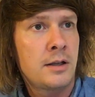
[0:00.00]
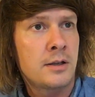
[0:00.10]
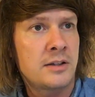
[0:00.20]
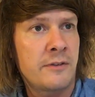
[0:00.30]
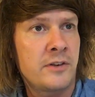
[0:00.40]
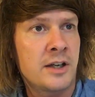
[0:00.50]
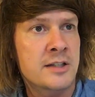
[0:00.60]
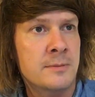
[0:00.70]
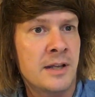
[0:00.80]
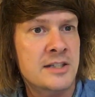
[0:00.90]
I'll definitely
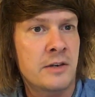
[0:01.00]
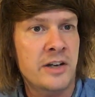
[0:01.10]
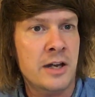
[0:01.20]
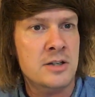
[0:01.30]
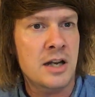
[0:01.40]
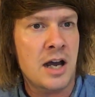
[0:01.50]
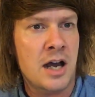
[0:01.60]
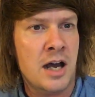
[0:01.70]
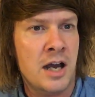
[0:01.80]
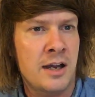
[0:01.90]
ask him that. So the video's
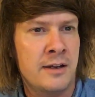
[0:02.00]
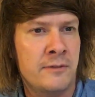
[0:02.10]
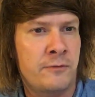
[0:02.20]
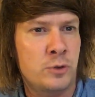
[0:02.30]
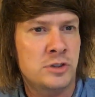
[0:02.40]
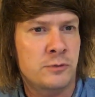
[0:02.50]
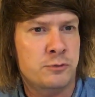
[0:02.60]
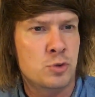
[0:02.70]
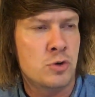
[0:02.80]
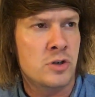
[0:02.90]
live. Voice of
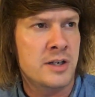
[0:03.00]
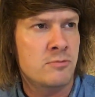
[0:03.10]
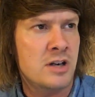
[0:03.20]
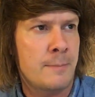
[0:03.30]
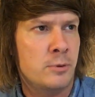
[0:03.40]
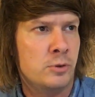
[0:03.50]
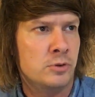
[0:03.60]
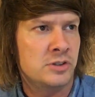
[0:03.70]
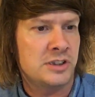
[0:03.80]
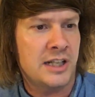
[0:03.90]
Thrawn in
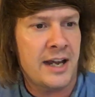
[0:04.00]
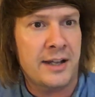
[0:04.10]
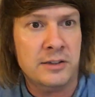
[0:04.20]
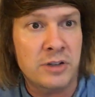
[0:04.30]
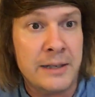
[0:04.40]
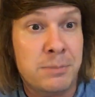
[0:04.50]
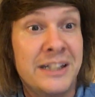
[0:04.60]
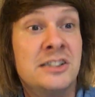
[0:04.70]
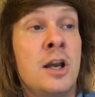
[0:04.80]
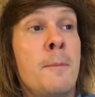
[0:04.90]
Rebels. Yeah, great.
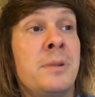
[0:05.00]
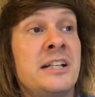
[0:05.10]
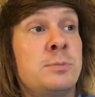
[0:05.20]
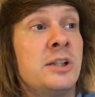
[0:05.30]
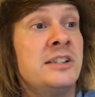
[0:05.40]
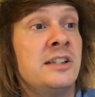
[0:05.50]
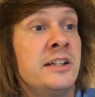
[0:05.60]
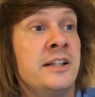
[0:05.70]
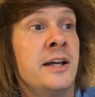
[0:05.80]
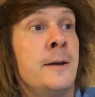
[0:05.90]
Please put these in
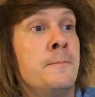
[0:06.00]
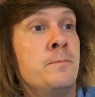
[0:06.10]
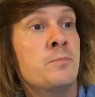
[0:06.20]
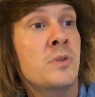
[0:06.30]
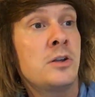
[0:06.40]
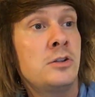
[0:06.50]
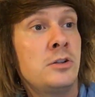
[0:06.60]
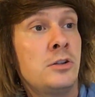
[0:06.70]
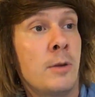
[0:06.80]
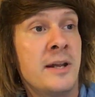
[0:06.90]
the
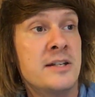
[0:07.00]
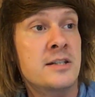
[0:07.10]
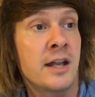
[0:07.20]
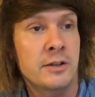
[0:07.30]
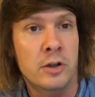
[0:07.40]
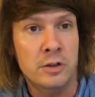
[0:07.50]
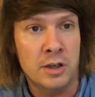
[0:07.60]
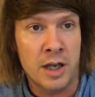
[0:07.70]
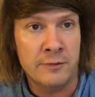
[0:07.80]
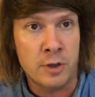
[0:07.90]
comments, like not the
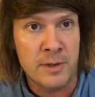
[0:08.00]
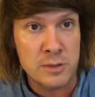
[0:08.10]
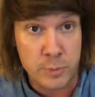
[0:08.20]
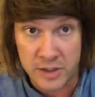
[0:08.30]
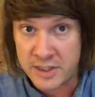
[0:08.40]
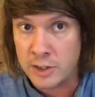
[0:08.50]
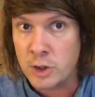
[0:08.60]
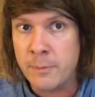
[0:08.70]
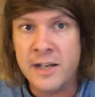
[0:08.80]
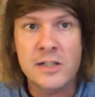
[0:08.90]
live comments. Put these in the
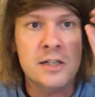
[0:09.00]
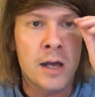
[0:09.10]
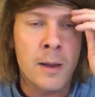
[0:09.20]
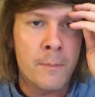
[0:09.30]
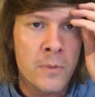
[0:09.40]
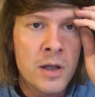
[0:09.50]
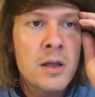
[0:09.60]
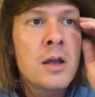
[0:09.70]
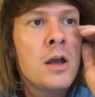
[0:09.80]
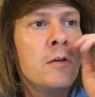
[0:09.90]
comments
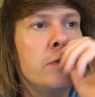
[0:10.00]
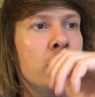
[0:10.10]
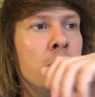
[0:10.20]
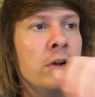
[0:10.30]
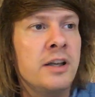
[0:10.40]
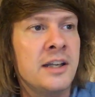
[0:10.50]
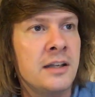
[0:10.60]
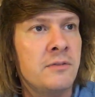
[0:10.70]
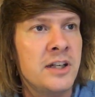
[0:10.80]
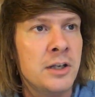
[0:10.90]
for
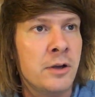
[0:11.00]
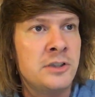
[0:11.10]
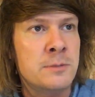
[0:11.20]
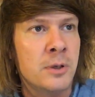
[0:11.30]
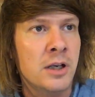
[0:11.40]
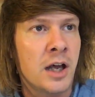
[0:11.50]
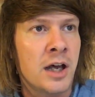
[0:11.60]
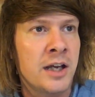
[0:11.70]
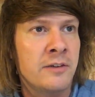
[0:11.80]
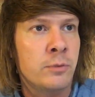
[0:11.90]
the video I've just put
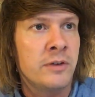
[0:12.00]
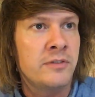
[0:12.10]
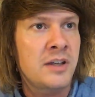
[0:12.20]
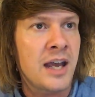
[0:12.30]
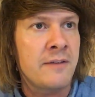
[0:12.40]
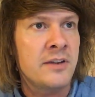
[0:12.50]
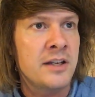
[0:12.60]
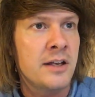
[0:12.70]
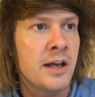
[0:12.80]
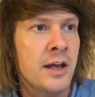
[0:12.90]
live with
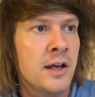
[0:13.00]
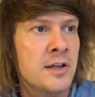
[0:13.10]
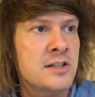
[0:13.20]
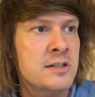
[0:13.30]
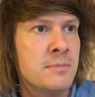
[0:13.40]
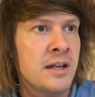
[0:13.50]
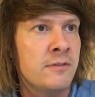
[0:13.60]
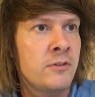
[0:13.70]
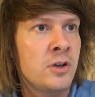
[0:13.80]
Kevin Smith.